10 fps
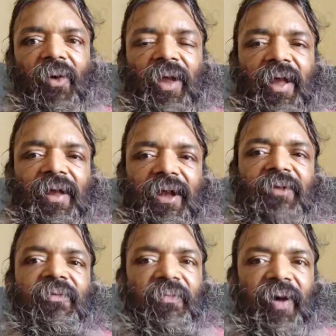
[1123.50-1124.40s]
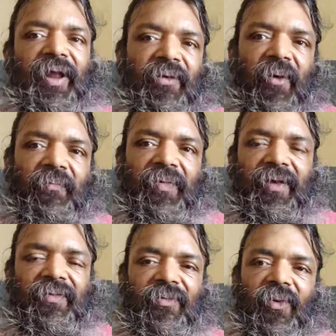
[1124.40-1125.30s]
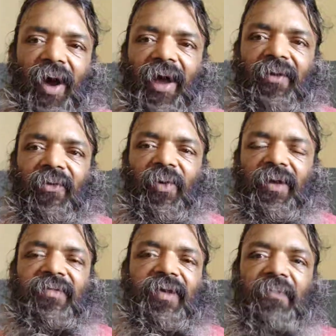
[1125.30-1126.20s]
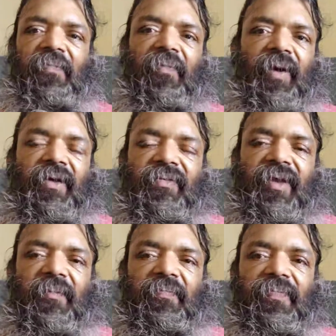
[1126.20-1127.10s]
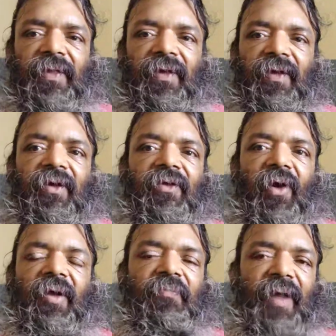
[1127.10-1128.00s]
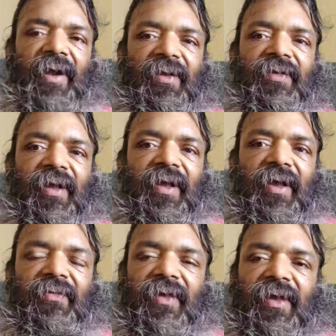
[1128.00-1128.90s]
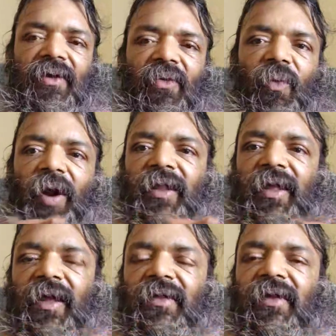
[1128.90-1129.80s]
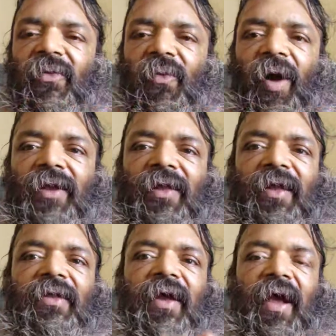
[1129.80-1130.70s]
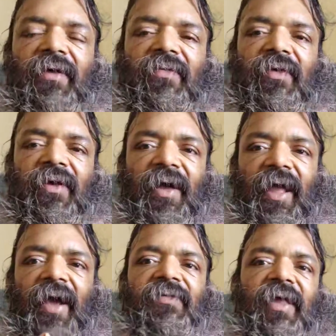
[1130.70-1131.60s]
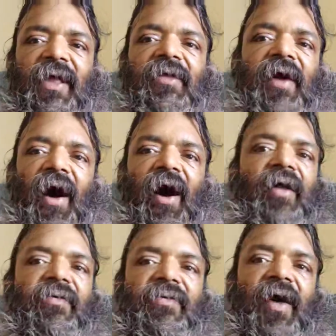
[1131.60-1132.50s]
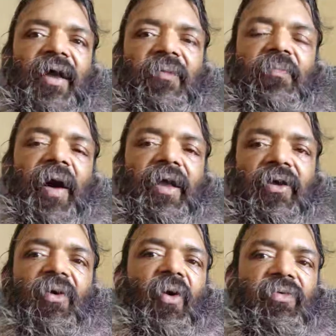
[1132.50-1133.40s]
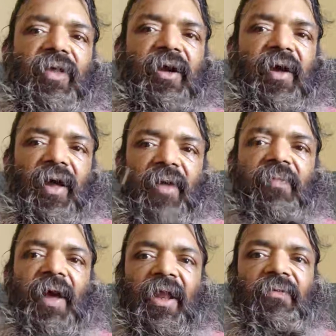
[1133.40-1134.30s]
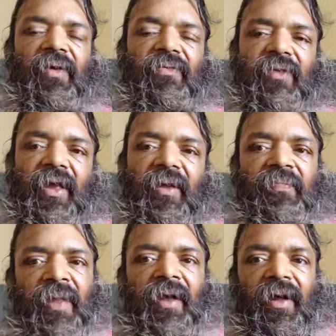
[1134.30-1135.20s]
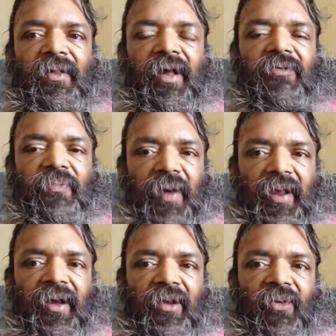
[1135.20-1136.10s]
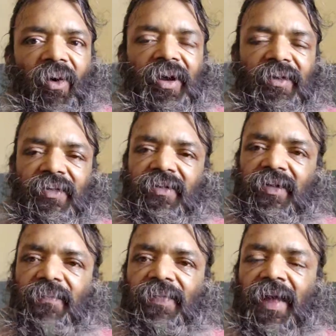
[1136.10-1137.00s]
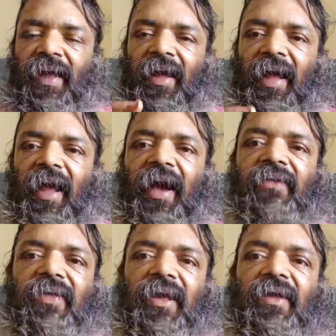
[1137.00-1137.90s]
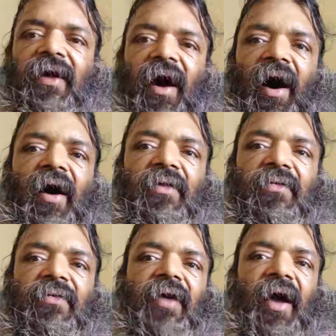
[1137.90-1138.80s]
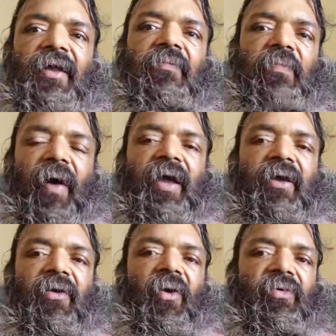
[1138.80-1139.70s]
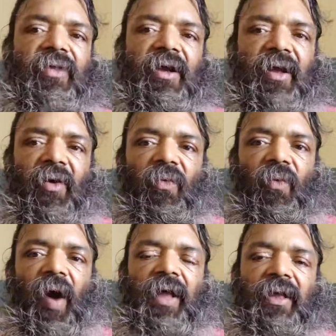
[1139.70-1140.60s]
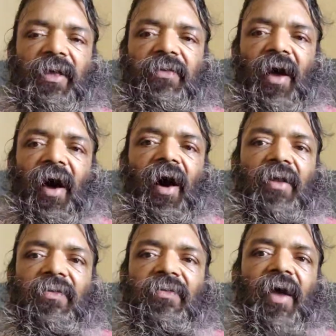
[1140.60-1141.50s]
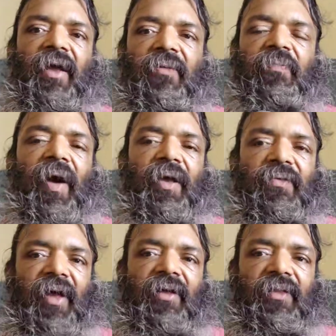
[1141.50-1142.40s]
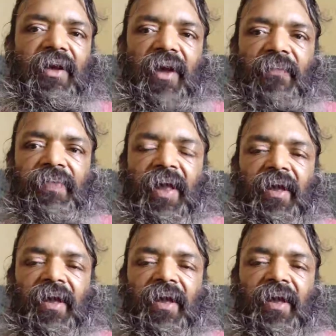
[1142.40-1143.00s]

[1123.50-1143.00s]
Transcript: Okay, it is very complex, so I am going step by step. Now, if that is the case, what is x? X is r sine phi cos theta. If anyone see the spherical coordinate system, x is r sine phi cos theta, y is r sine phi sine theta,